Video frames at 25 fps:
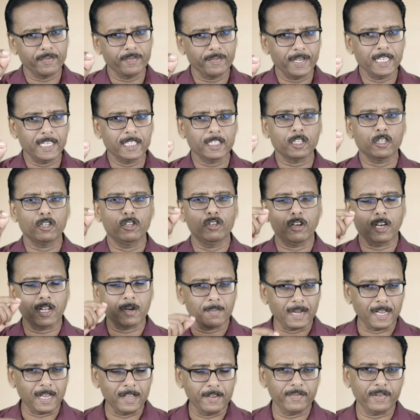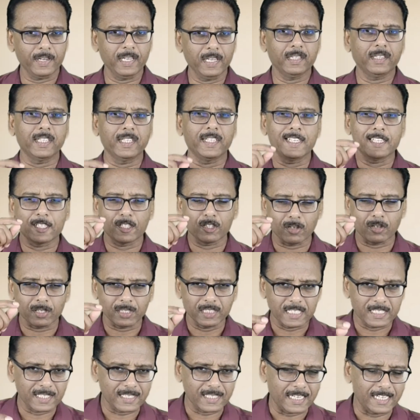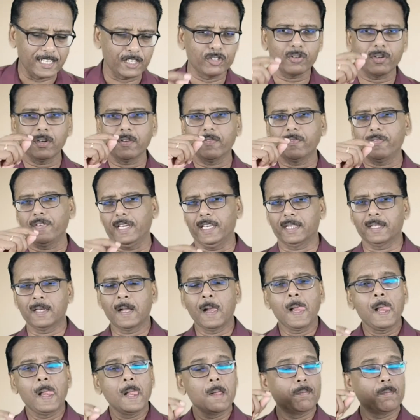faith nor my faith, it is not the sensual faith,